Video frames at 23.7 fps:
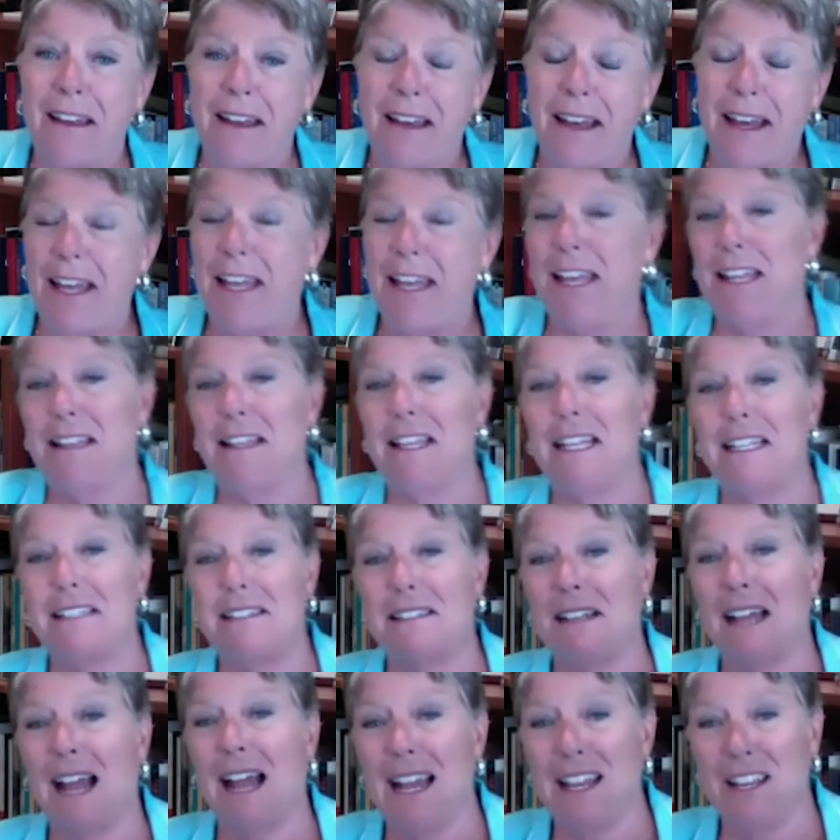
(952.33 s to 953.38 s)
uh, at least
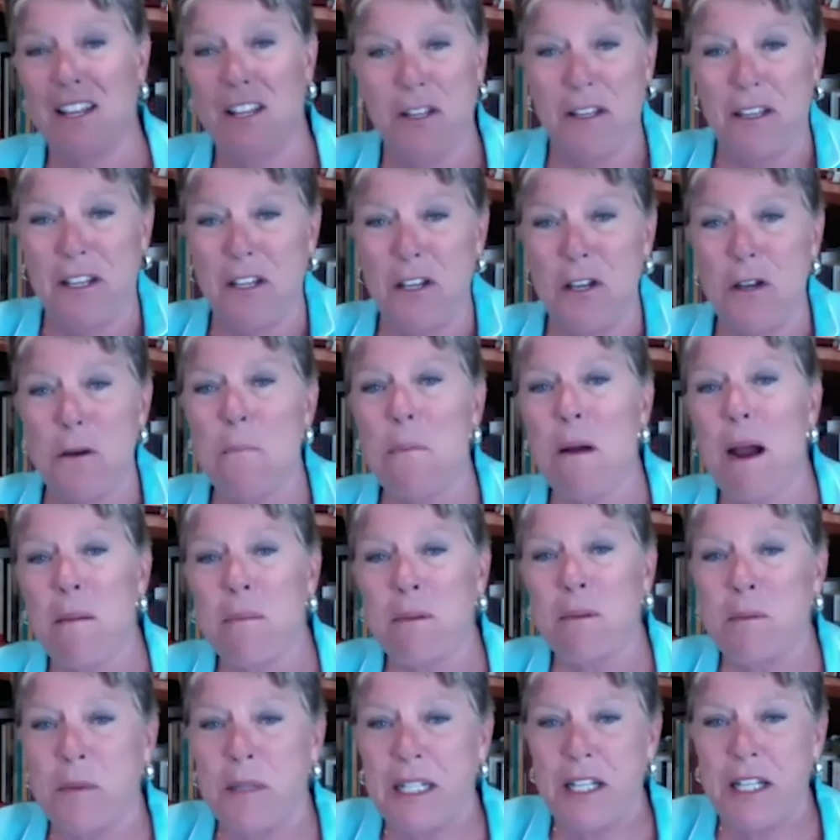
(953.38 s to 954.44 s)
uh, you
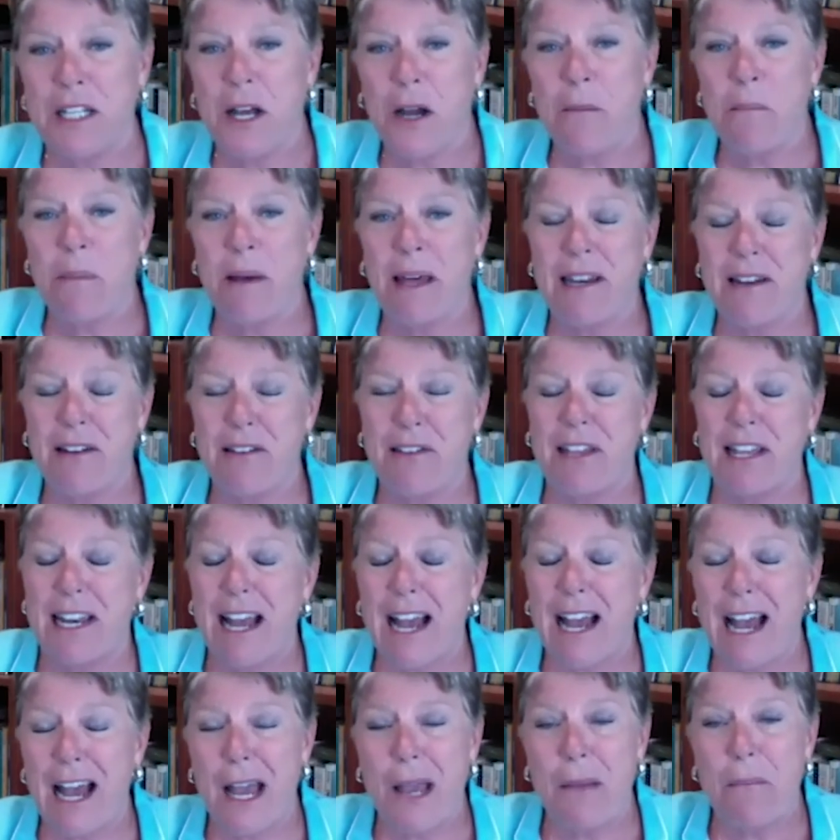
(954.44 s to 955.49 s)
probably know better than
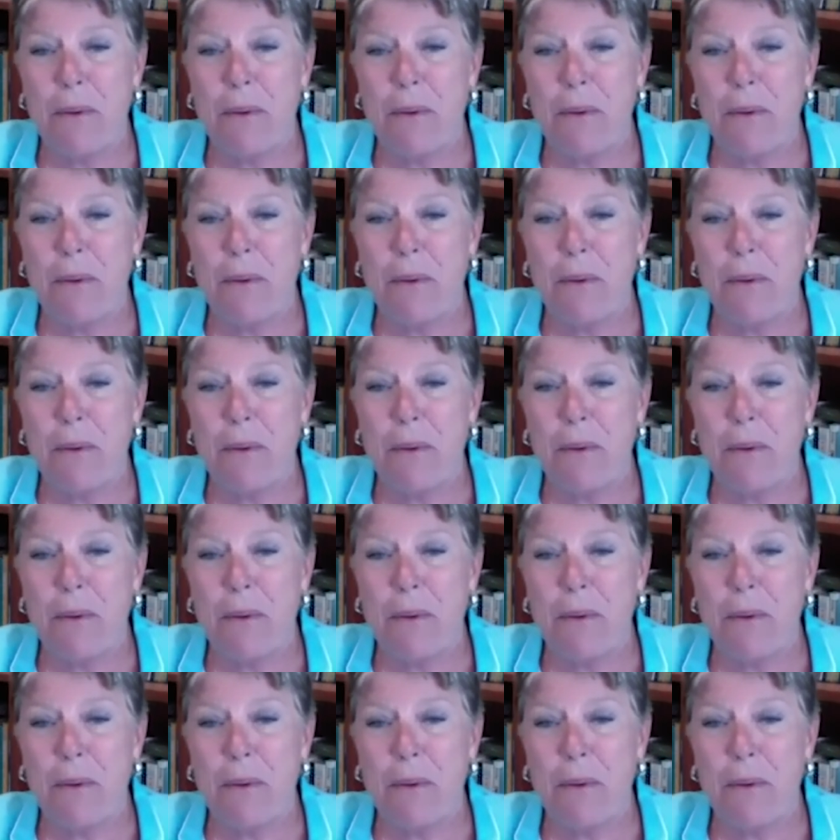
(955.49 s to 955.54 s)
I,